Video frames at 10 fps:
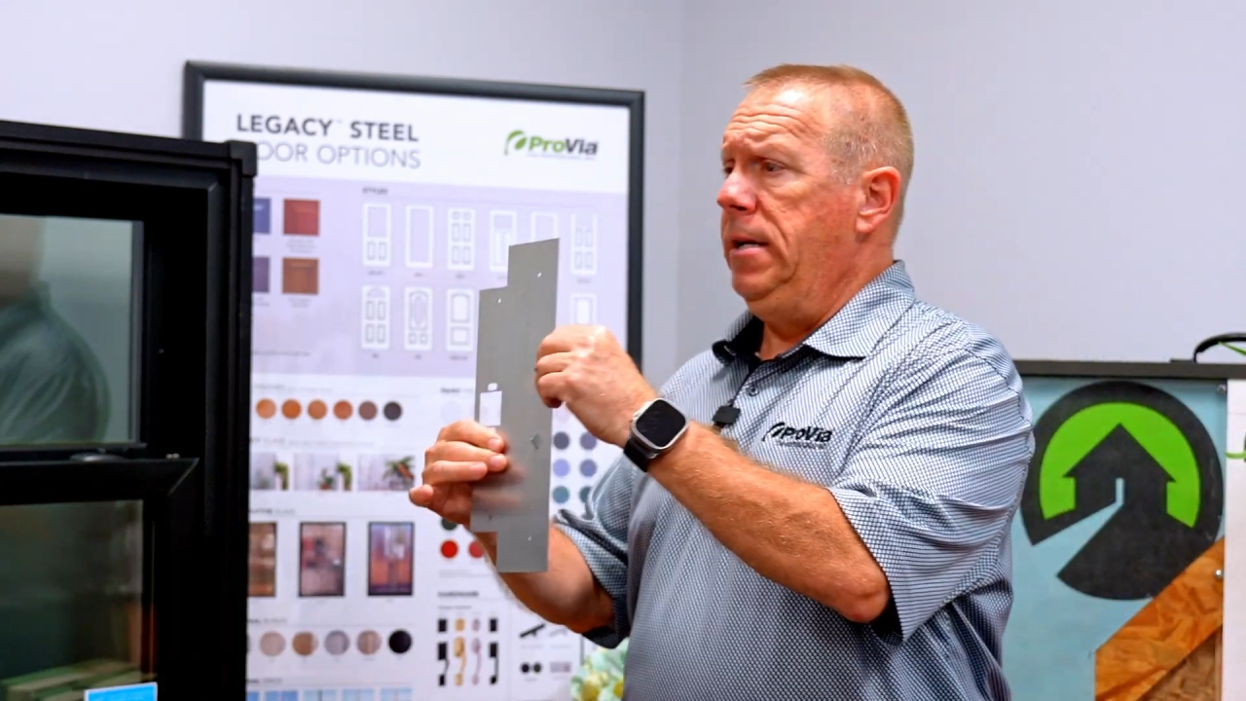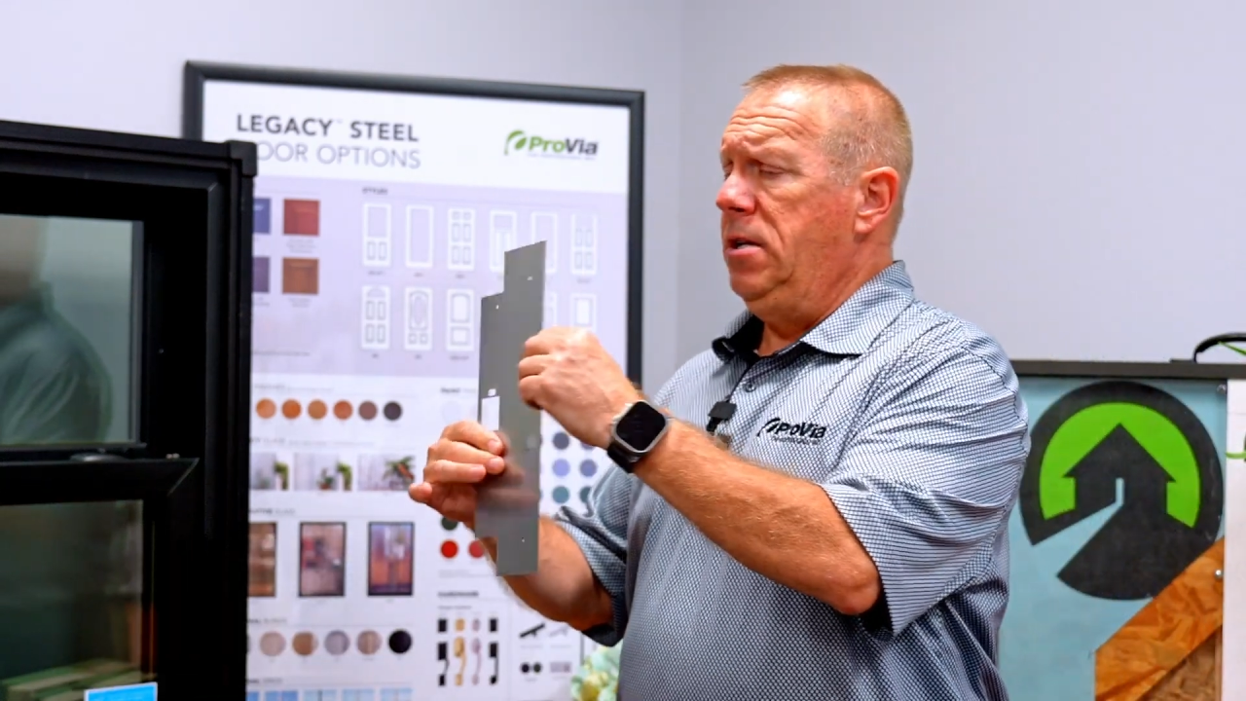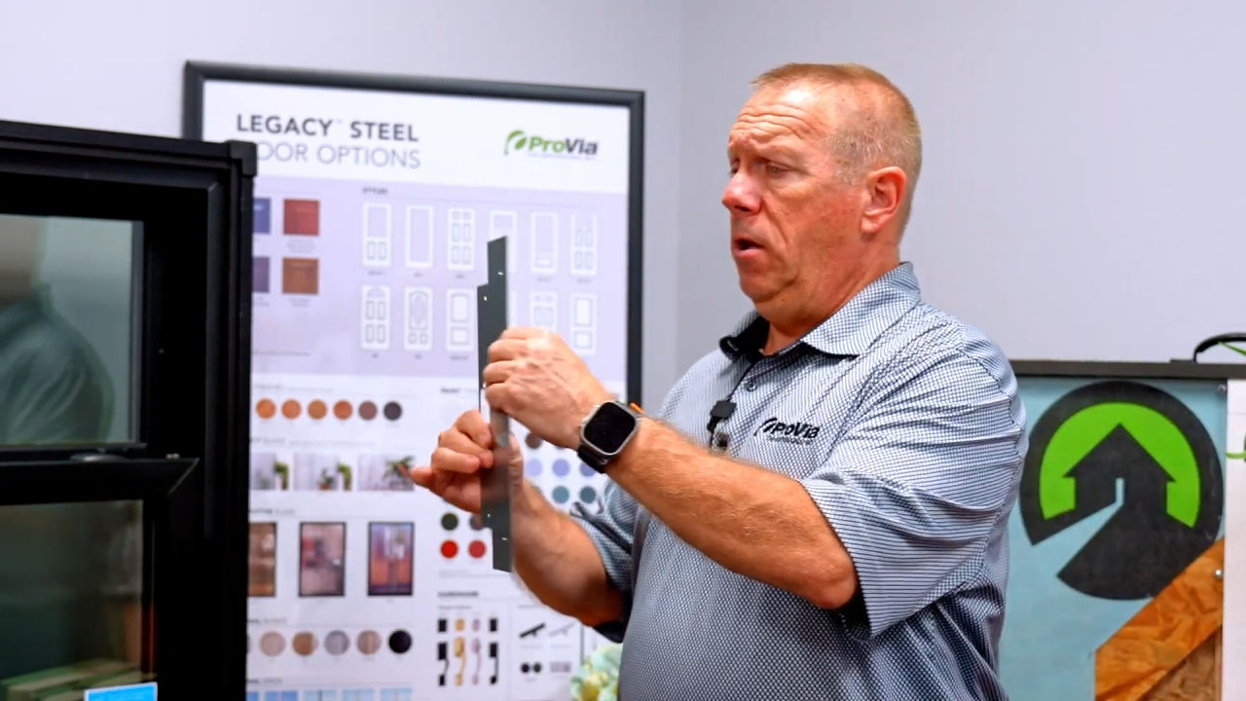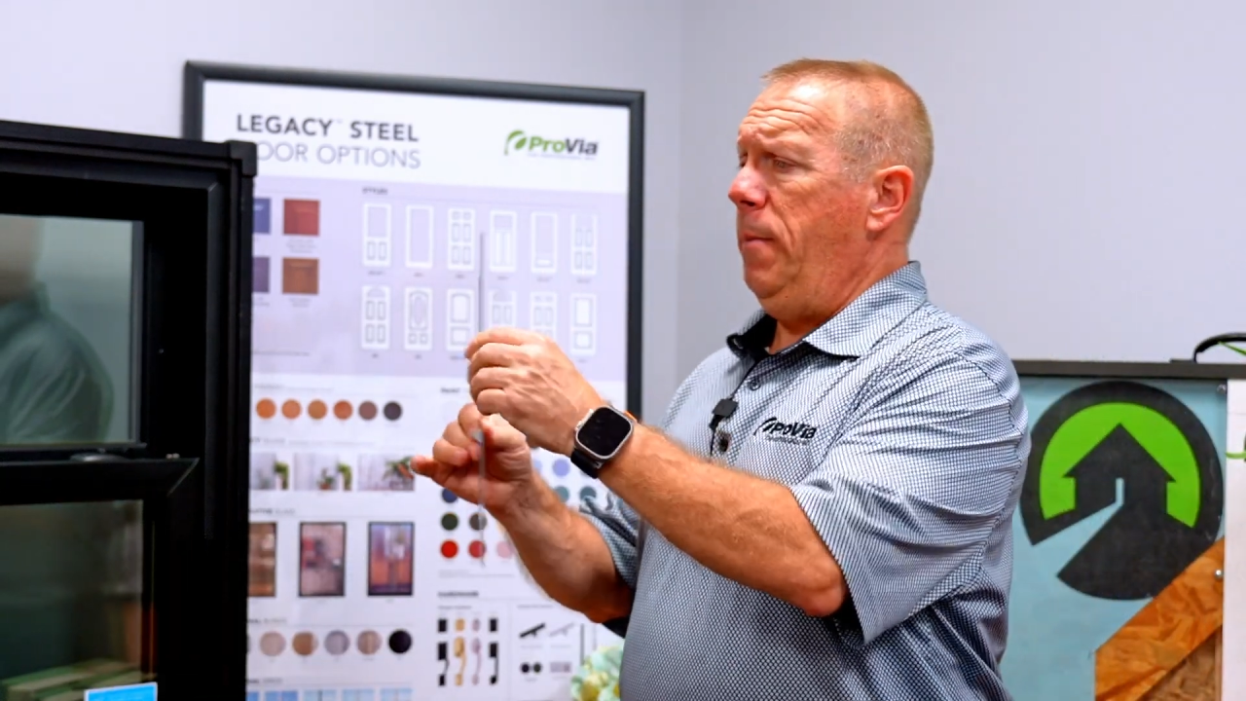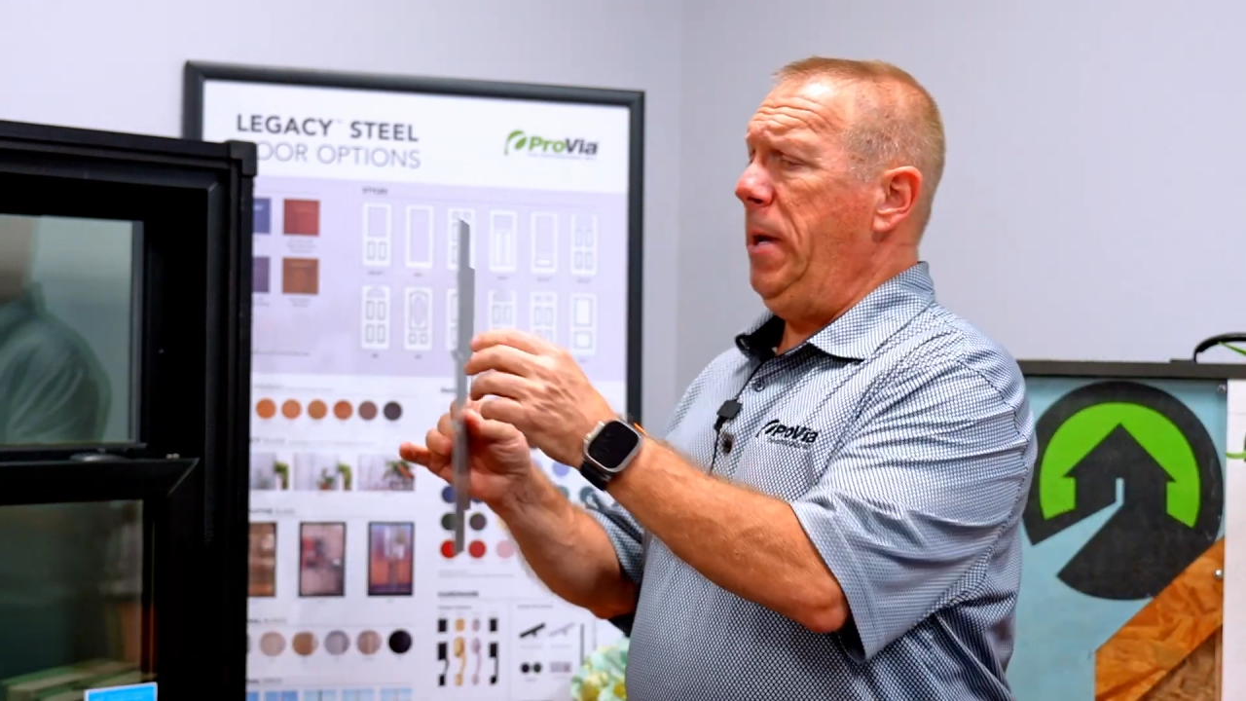
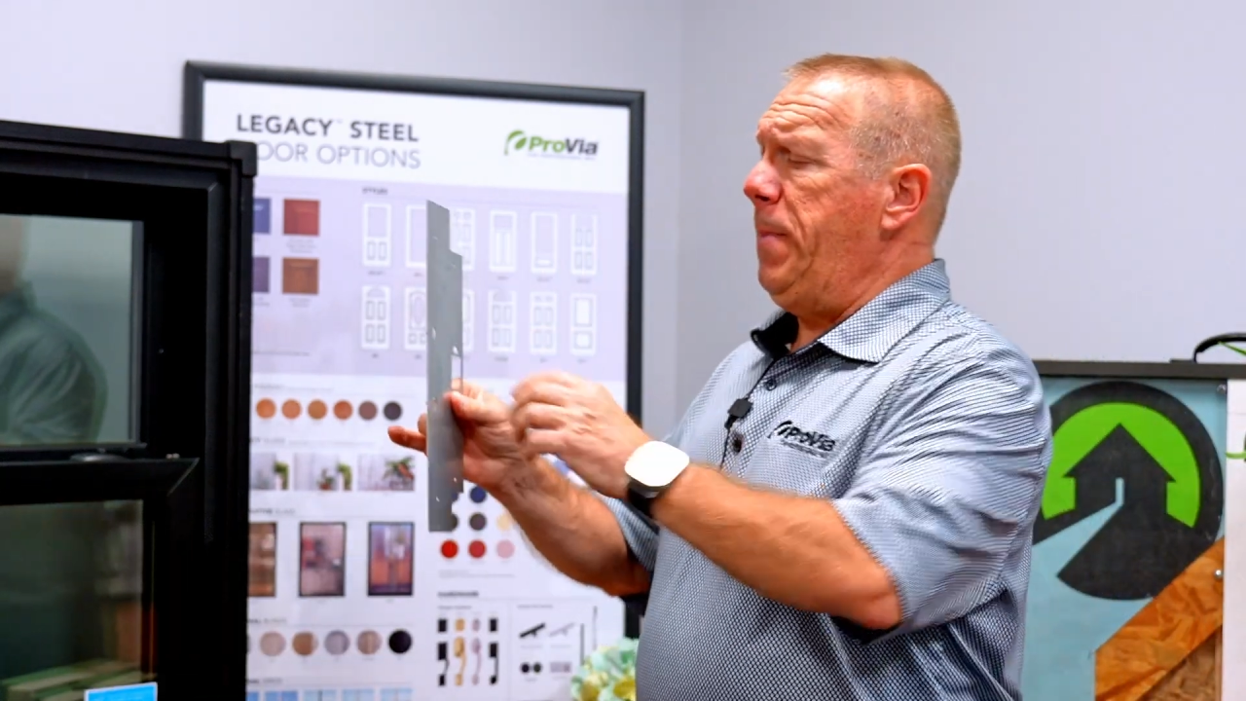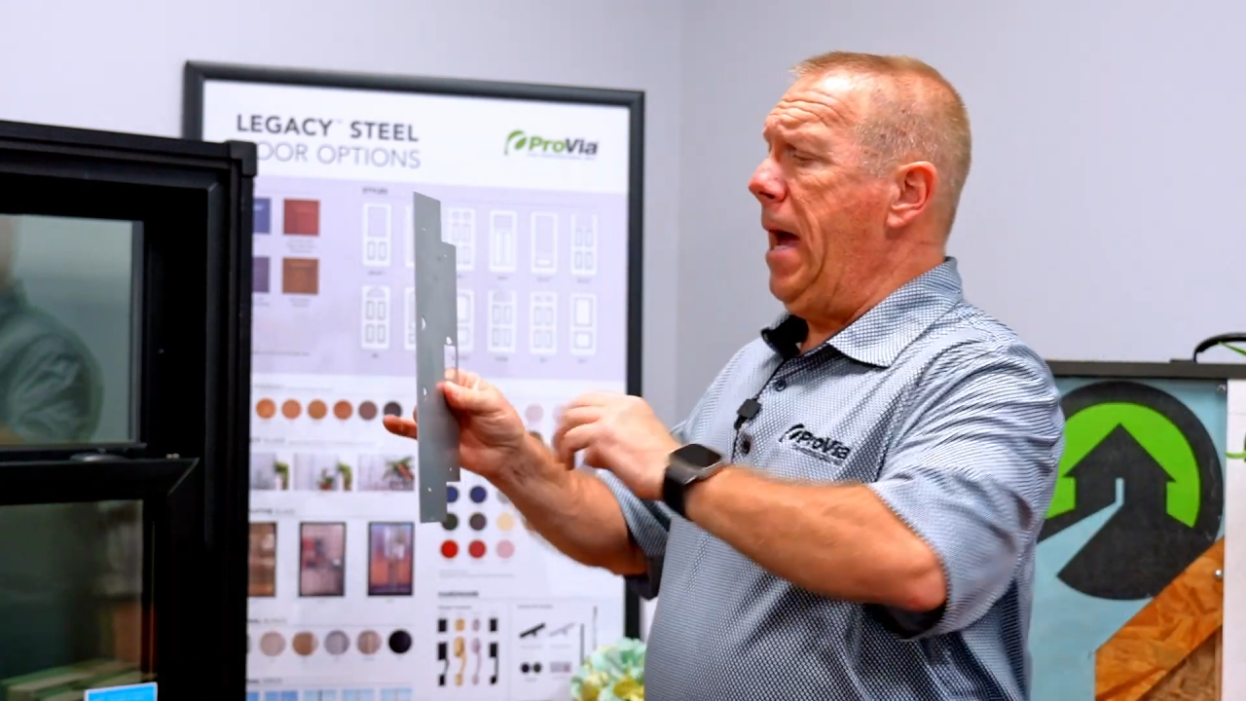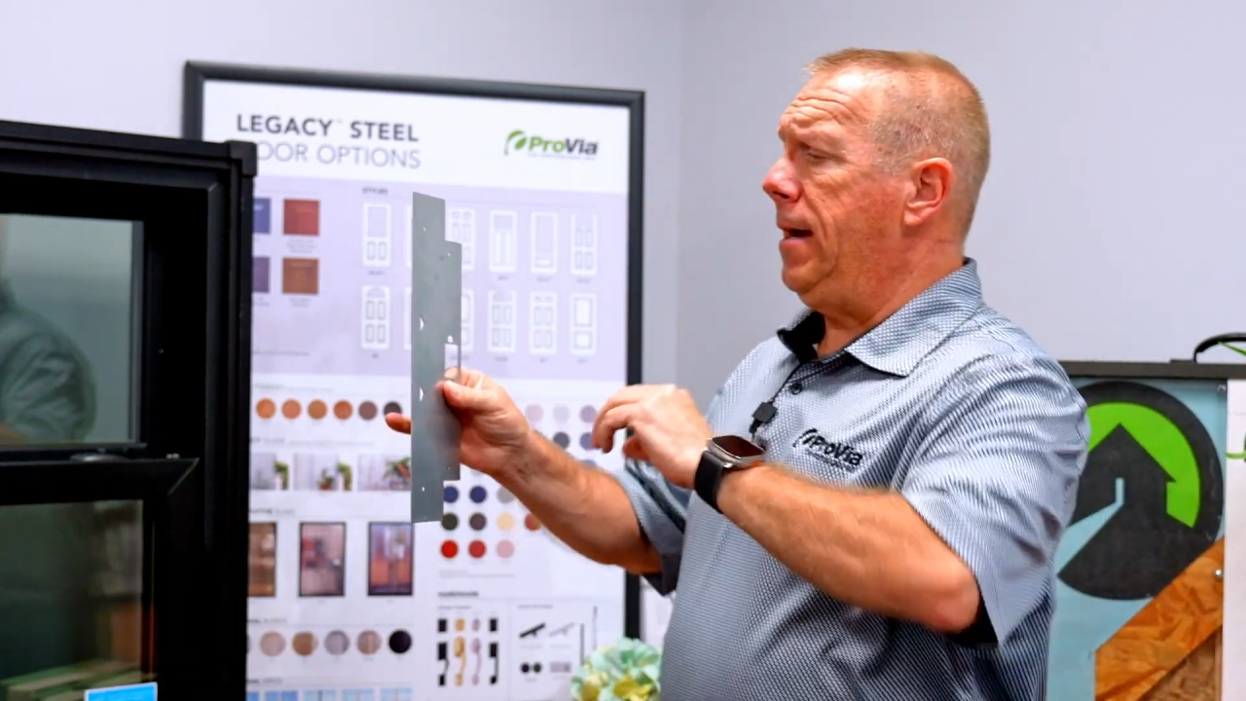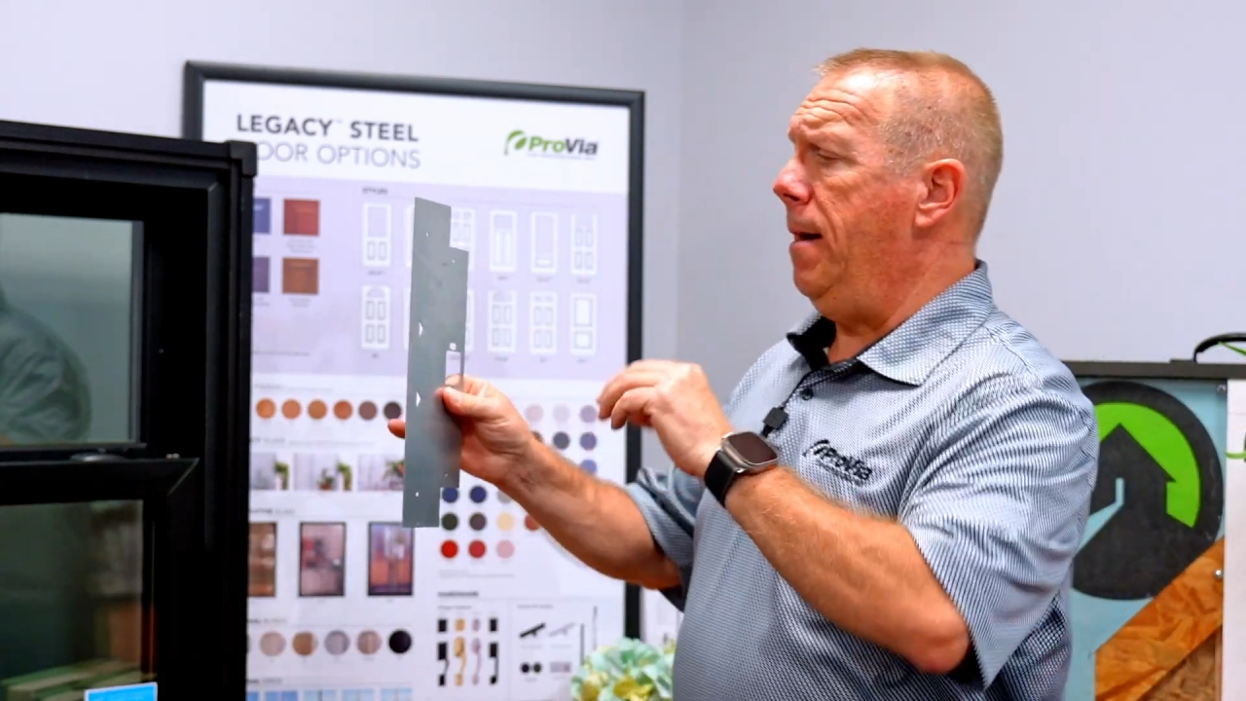so let me back